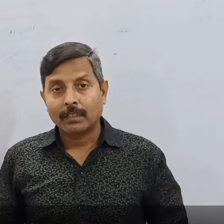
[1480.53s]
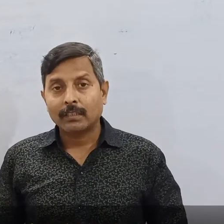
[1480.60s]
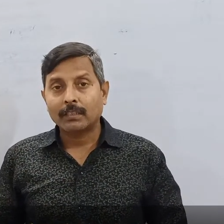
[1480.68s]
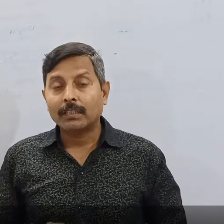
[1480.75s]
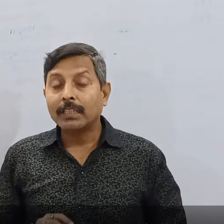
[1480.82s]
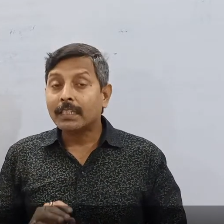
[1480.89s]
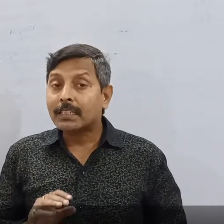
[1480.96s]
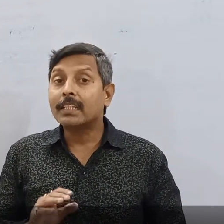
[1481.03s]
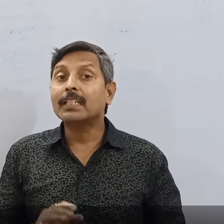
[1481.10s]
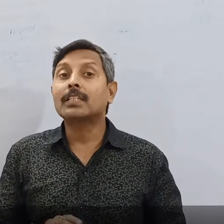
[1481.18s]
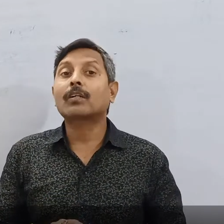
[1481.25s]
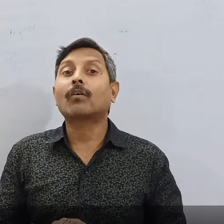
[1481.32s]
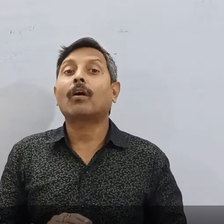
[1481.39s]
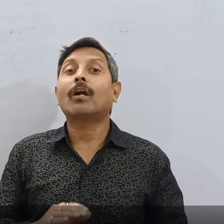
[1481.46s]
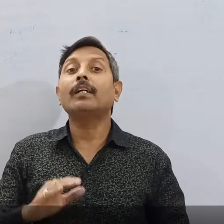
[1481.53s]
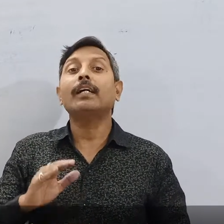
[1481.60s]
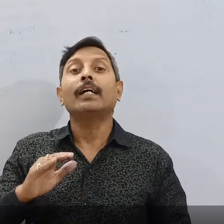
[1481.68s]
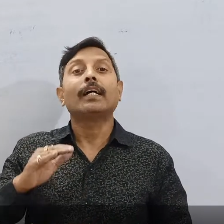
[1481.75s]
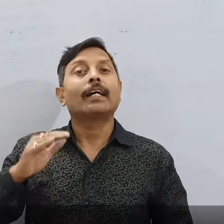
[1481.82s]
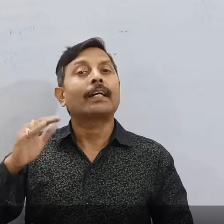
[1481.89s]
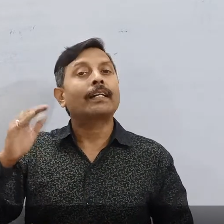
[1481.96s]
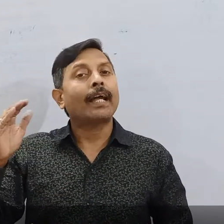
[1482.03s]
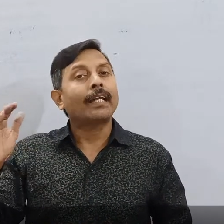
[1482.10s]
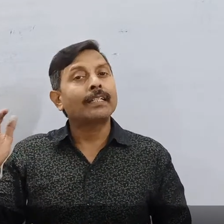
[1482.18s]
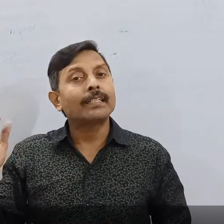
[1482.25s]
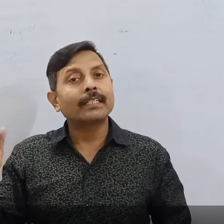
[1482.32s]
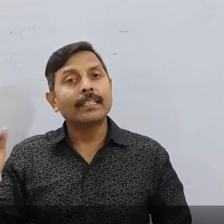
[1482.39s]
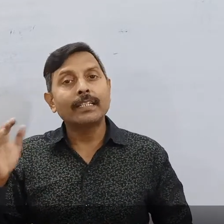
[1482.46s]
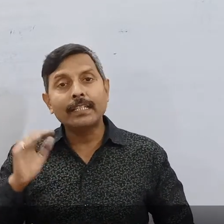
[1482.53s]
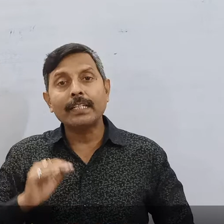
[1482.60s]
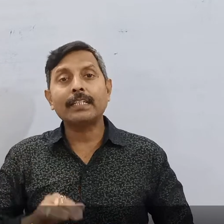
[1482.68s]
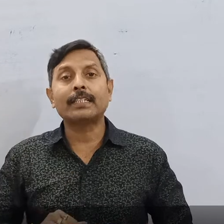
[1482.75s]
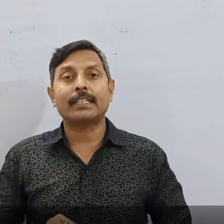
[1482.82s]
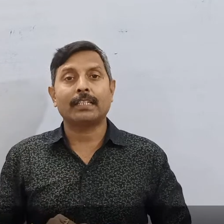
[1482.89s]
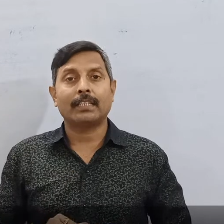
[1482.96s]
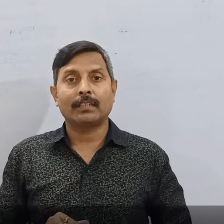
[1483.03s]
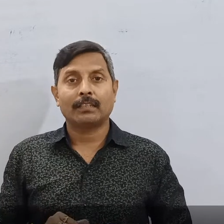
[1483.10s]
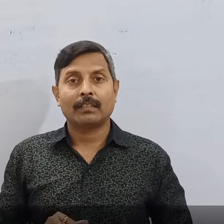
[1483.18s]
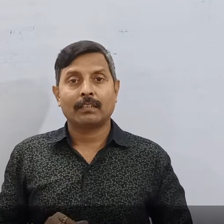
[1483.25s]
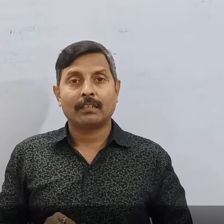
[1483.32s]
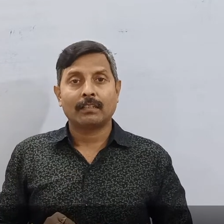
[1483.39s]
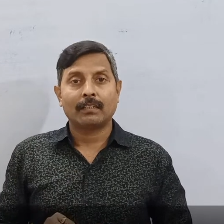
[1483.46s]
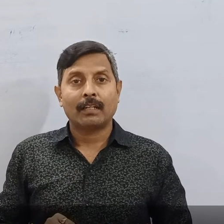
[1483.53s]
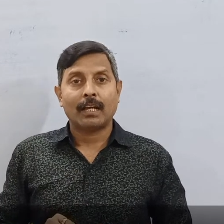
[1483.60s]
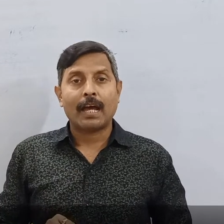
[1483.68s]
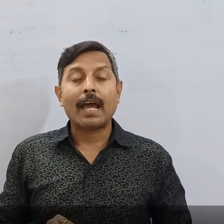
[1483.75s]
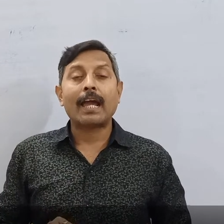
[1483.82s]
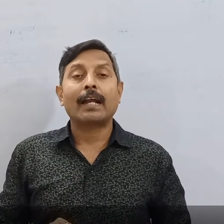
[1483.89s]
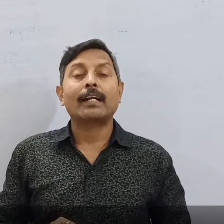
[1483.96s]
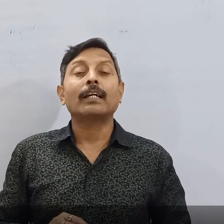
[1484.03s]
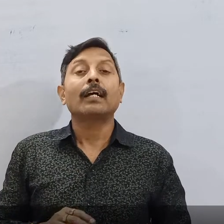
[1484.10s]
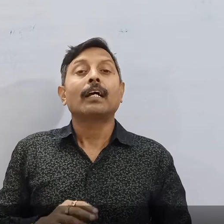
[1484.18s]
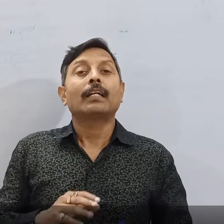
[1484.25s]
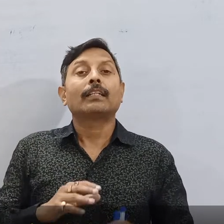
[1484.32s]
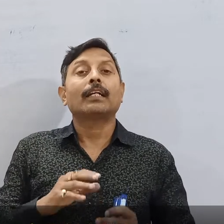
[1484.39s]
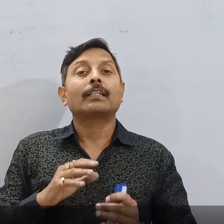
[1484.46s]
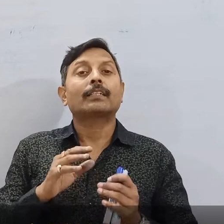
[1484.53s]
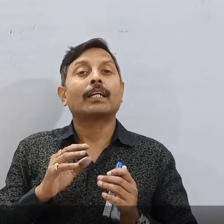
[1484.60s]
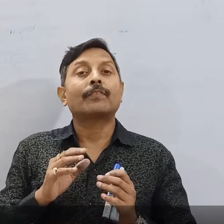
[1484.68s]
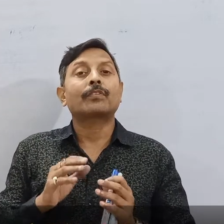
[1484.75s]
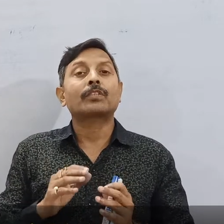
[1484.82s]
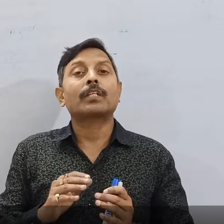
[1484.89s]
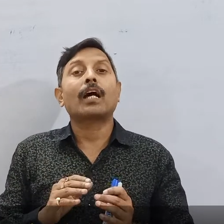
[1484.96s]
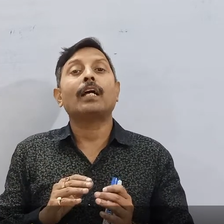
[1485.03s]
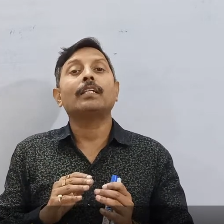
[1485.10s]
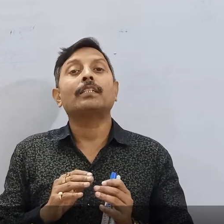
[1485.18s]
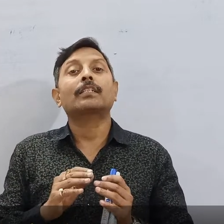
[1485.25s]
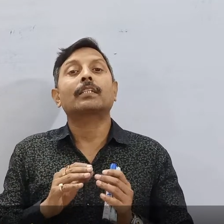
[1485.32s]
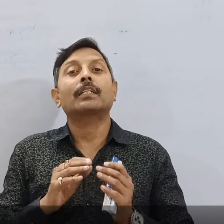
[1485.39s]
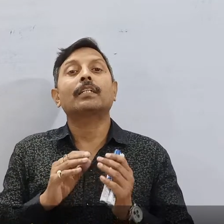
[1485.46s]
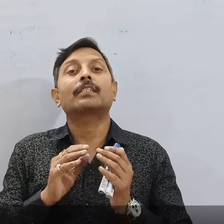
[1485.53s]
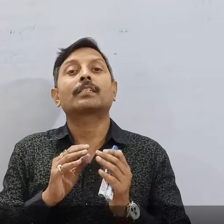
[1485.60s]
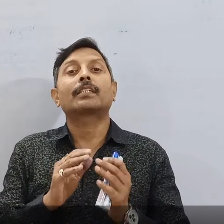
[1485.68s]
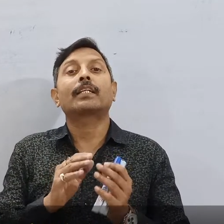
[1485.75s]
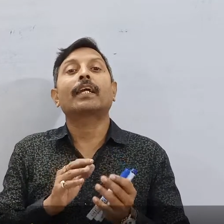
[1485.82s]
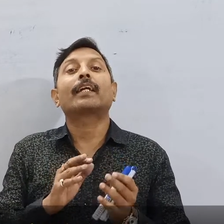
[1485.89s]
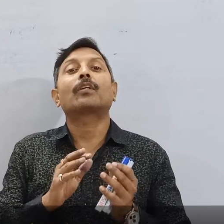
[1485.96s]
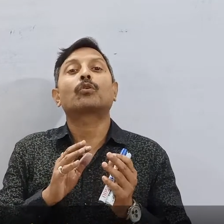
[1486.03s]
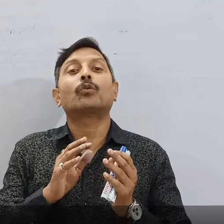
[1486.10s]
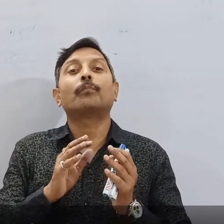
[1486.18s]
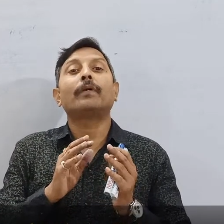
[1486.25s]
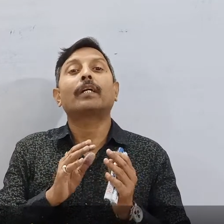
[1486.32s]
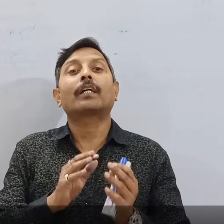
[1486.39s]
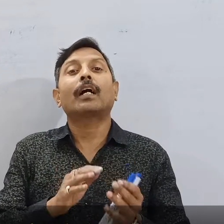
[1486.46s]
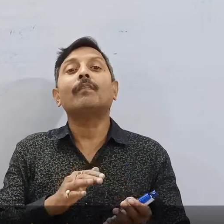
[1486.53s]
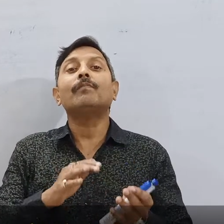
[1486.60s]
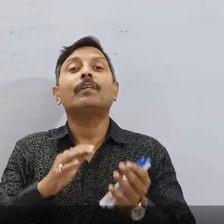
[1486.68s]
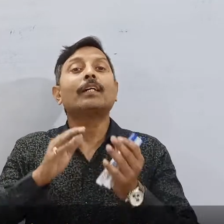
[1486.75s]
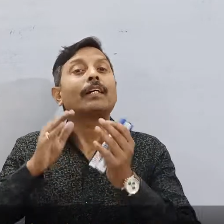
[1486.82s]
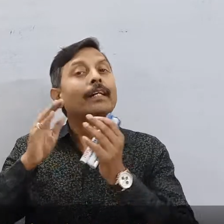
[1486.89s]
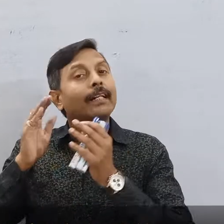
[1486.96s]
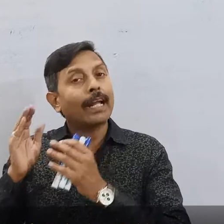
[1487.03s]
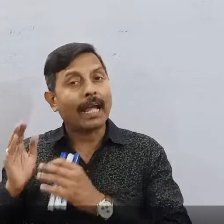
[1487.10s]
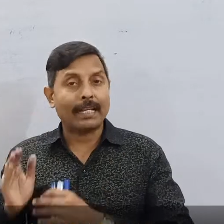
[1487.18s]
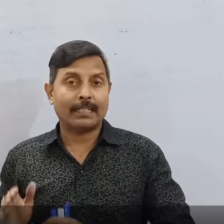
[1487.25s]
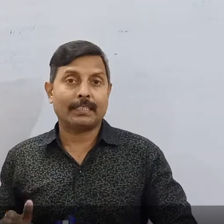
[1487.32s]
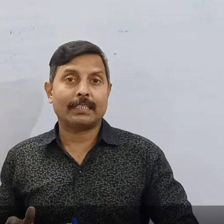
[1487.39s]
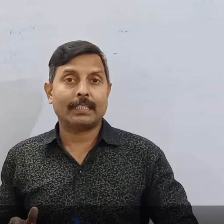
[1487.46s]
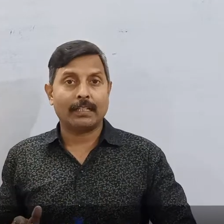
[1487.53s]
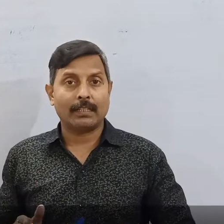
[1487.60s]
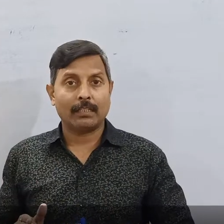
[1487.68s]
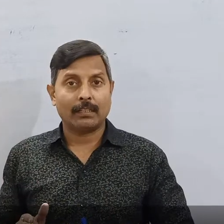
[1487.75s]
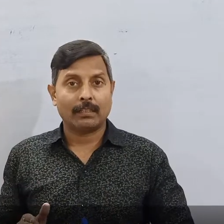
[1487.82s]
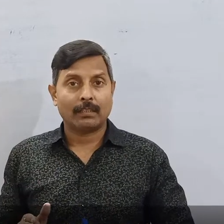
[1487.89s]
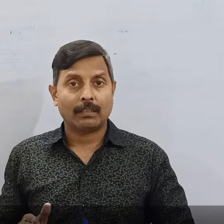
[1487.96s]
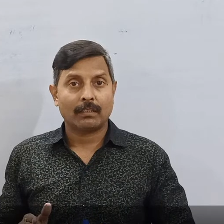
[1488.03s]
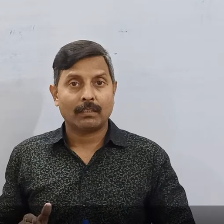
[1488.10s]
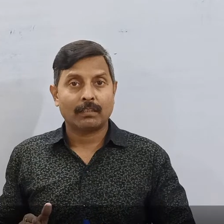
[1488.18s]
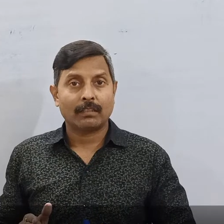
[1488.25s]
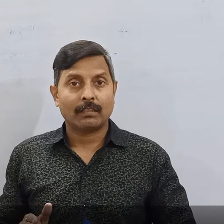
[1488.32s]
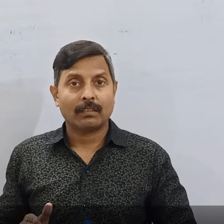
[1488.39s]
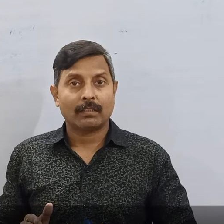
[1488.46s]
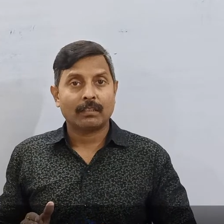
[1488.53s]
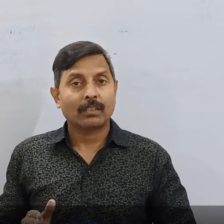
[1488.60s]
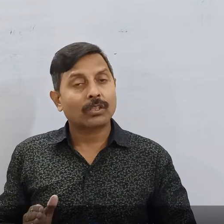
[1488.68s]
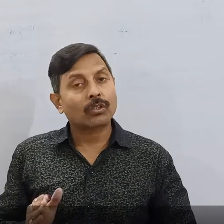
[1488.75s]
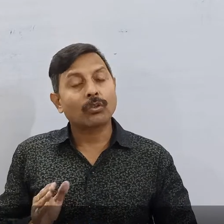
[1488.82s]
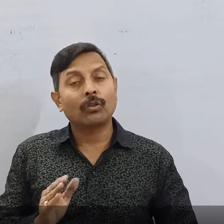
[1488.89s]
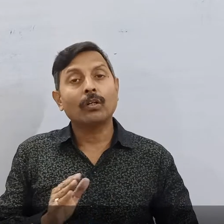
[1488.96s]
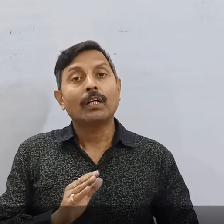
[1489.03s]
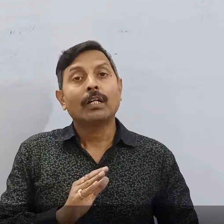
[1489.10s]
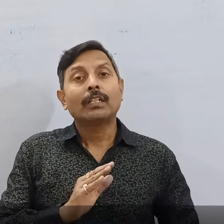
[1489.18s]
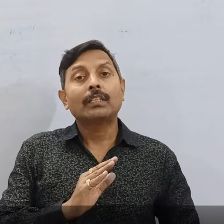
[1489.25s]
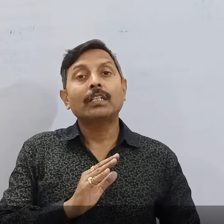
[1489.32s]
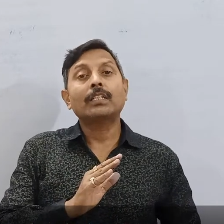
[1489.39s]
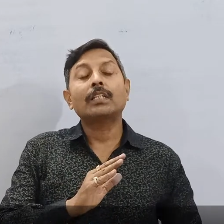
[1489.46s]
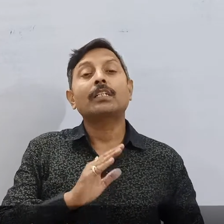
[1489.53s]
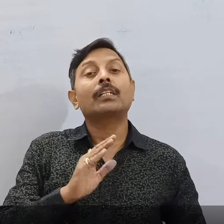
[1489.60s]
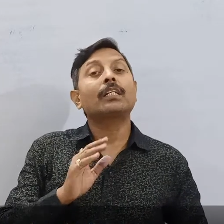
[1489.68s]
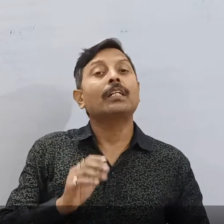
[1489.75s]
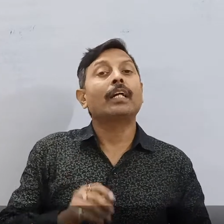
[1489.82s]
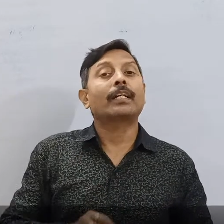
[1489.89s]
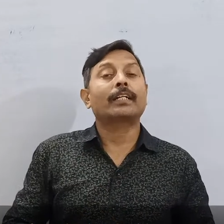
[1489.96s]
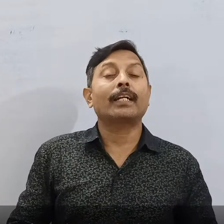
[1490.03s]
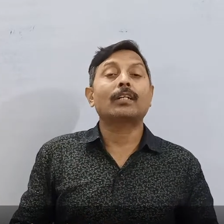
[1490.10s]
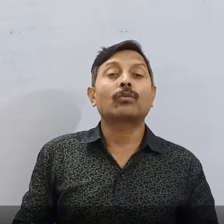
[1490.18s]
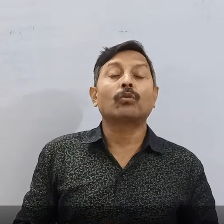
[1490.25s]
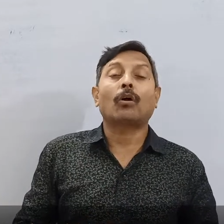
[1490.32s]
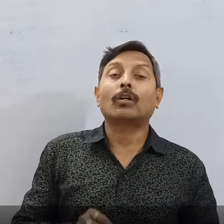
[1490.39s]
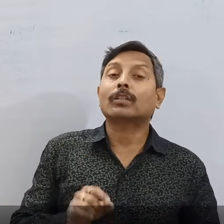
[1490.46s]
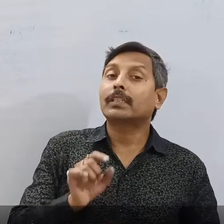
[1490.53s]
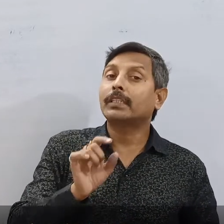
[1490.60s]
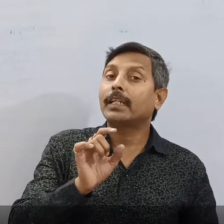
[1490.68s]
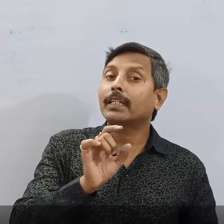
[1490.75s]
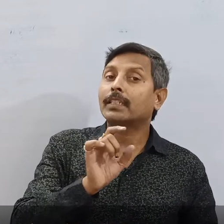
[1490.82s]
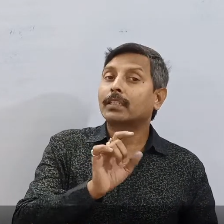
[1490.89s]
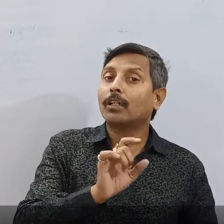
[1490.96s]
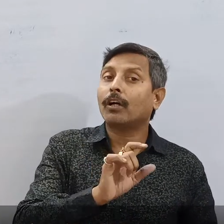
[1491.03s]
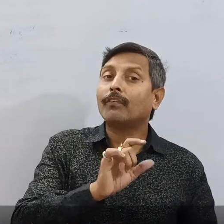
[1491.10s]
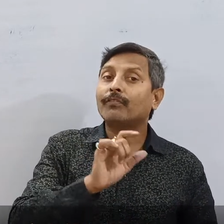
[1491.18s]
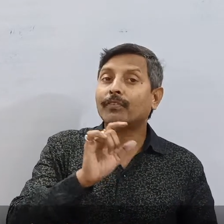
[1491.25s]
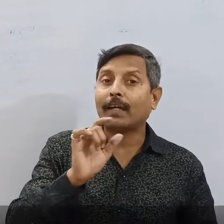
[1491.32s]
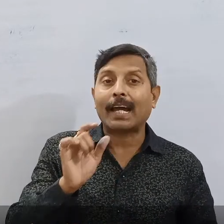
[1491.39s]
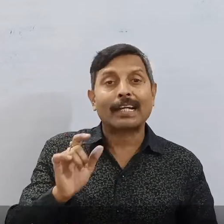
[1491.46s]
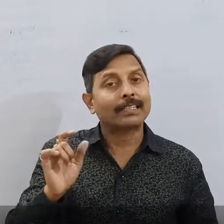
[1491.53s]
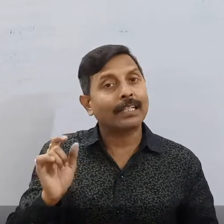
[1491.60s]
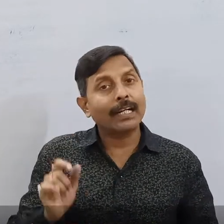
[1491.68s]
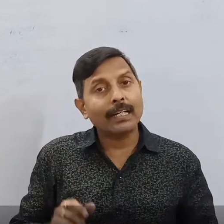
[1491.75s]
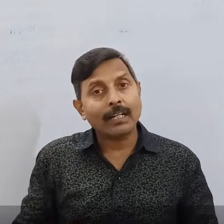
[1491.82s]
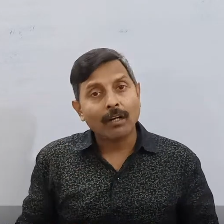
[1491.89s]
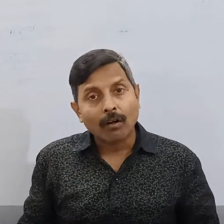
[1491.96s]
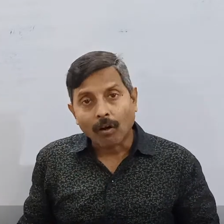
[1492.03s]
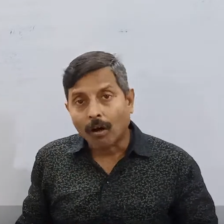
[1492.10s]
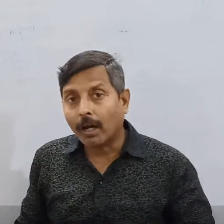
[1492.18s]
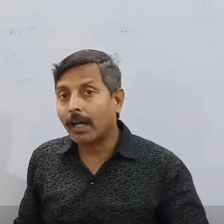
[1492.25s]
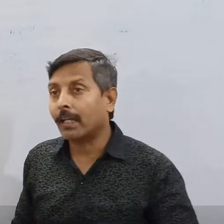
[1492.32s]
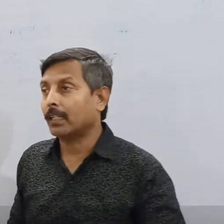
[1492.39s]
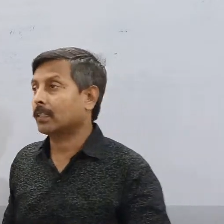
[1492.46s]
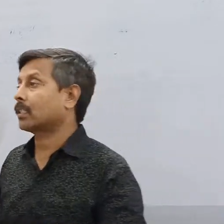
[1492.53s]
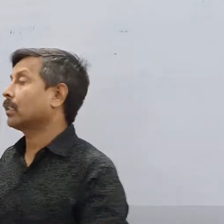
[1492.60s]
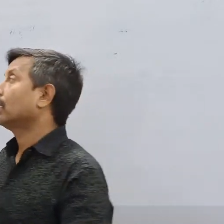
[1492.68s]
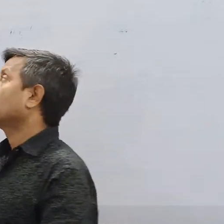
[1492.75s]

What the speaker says: This is called rancidity, and the substance is said to become rancid. So this is related to oxidation of fats and oils.